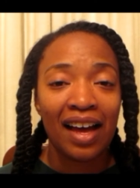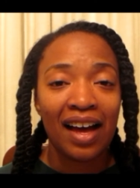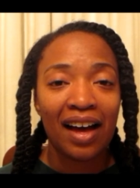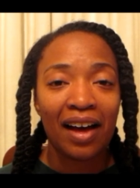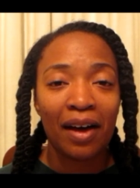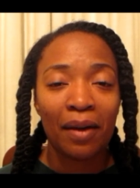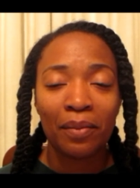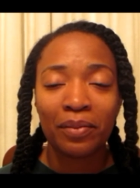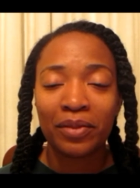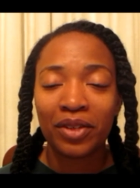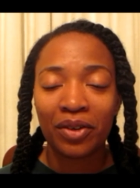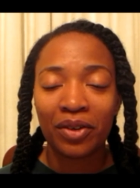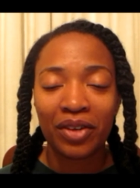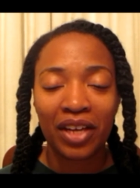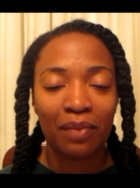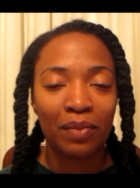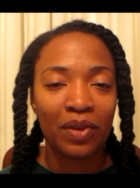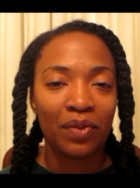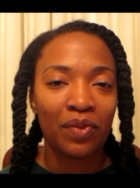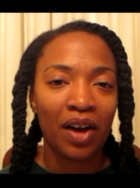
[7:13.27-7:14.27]
Um, don't
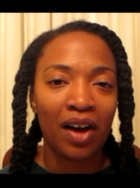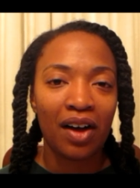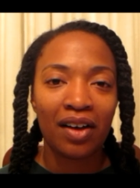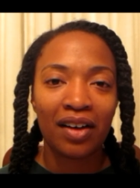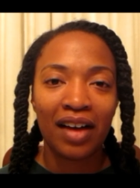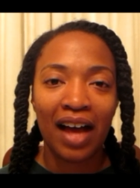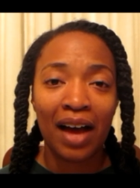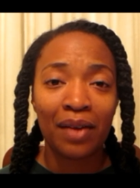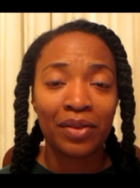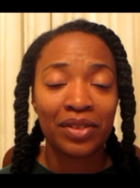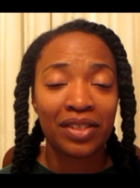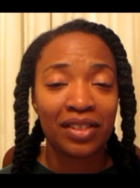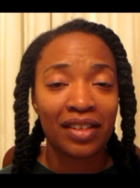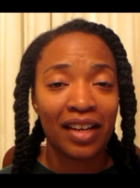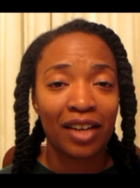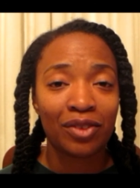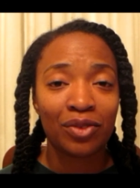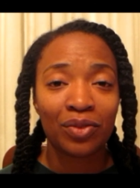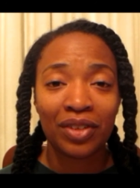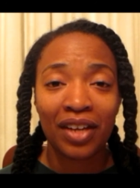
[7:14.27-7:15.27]
get me wrong. I was a
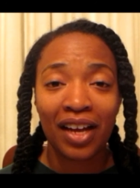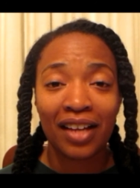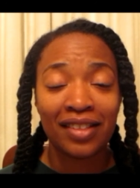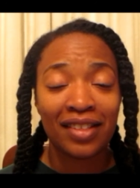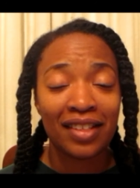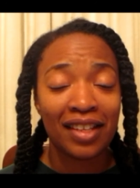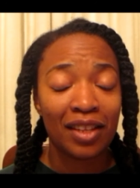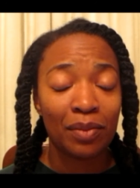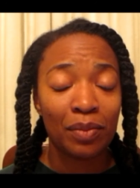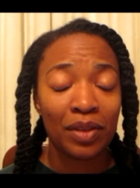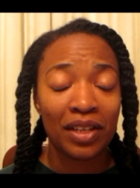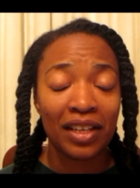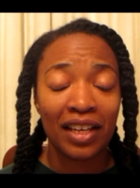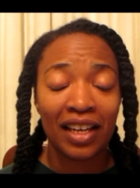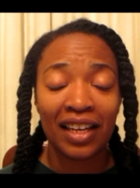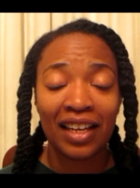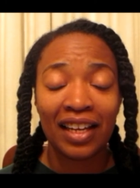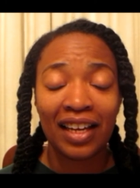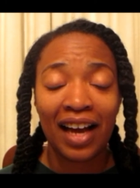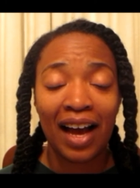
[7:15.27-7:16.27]
natural Nazi in the
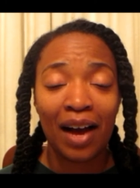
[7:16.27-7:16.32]
beginning.